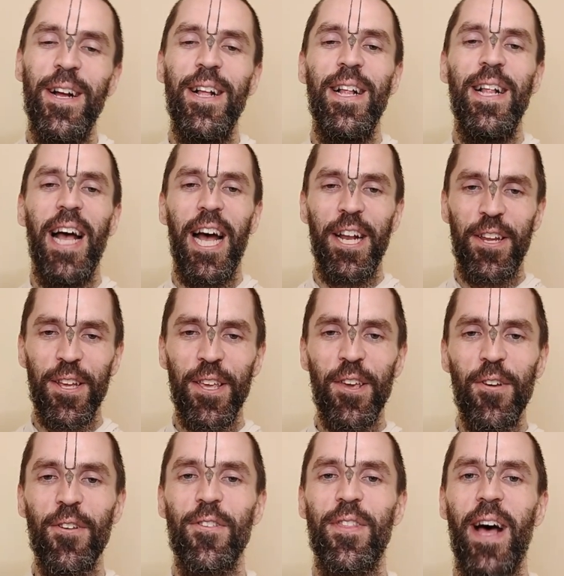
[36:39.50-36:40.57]
And to
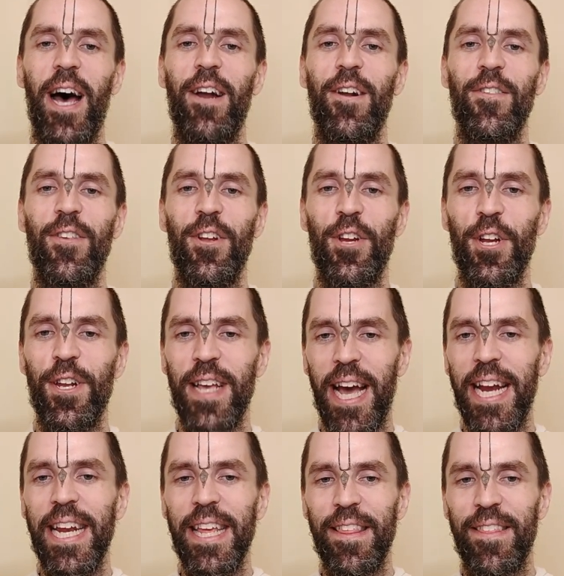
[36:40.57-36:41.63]
use that on such a
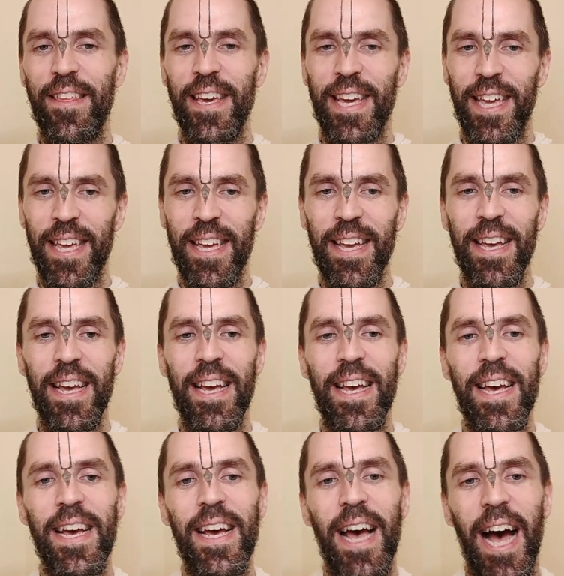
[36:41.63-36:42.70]
tiny thing
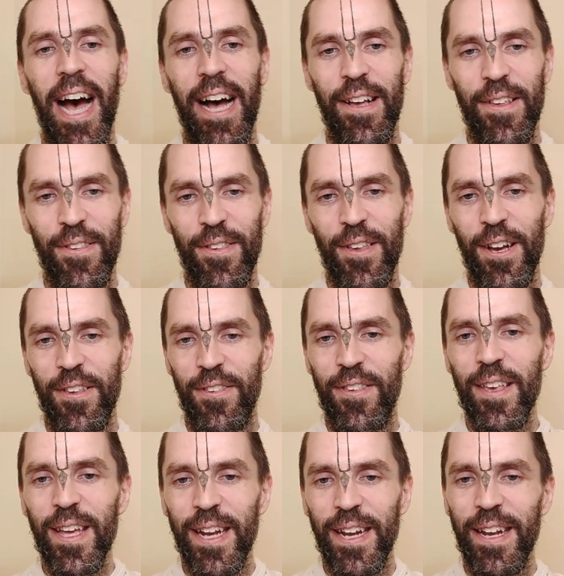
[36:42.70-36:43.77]
as a
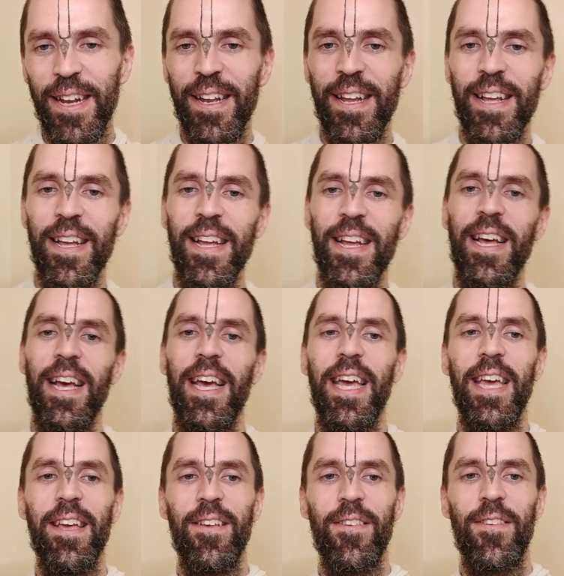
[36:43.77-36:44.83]
sin
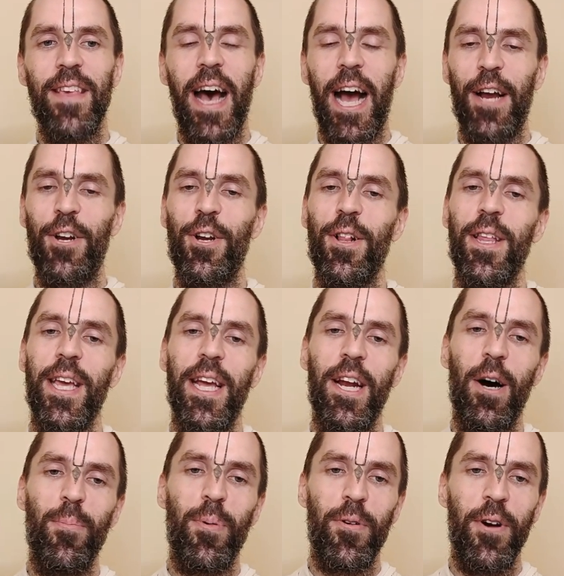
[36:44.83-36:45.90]
is actually an
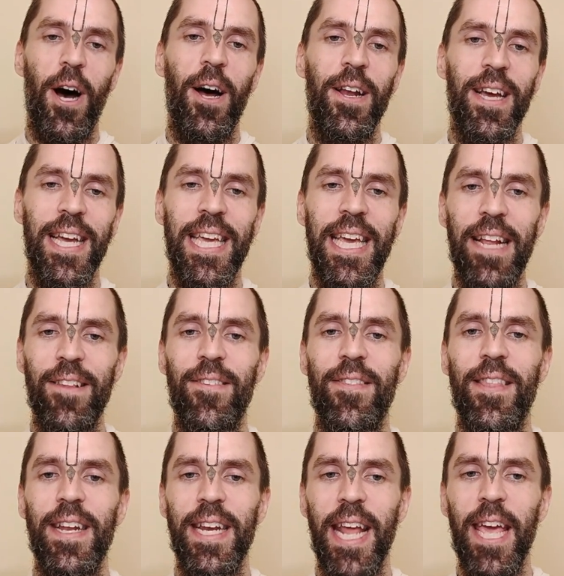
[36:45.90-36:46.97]
aparad against
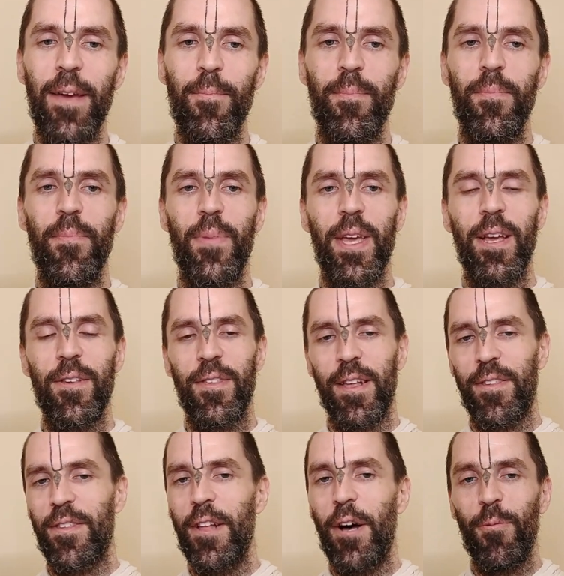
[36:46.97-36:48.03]
the name, because
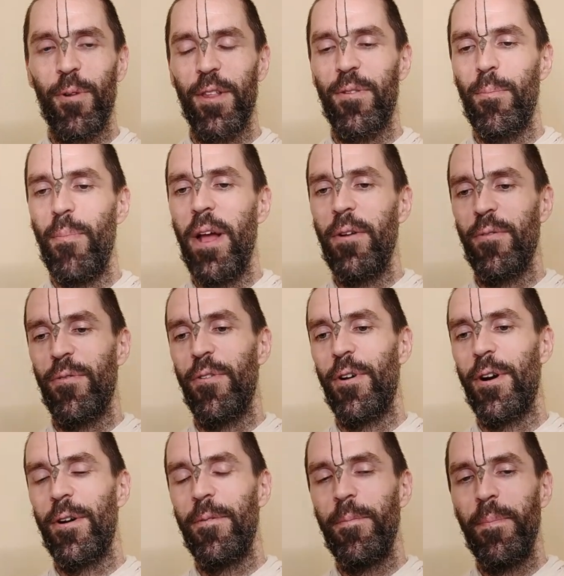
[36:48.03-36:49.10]
that's not what it's meant
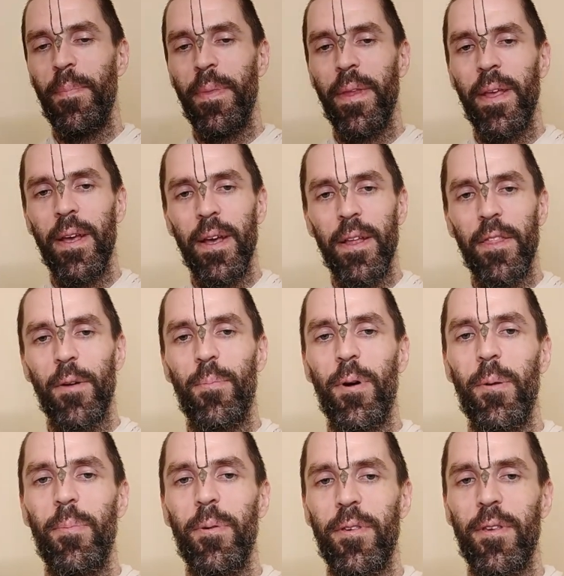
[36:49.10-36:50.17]
for. The
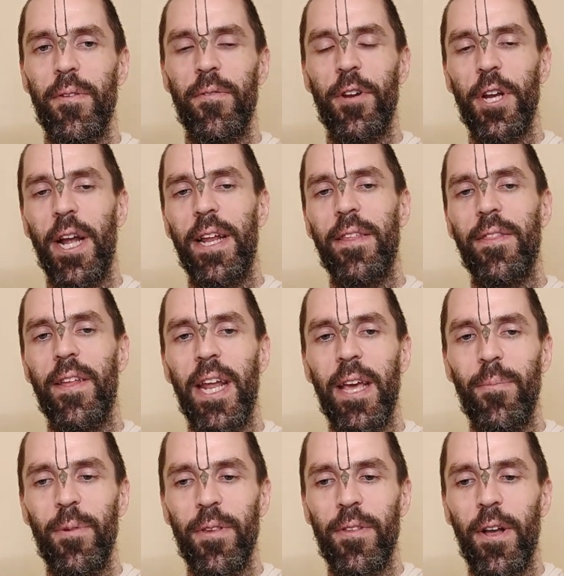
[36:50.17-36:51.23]
purpose of chanting the name
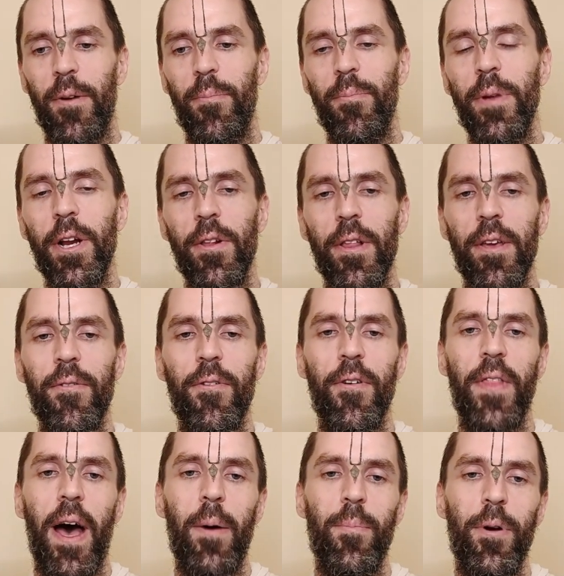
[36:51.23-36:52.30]
is not merely for
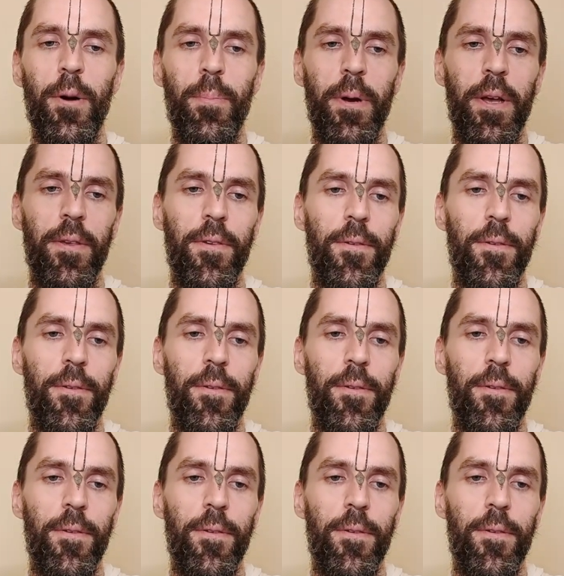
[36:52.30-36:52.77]
that purpose.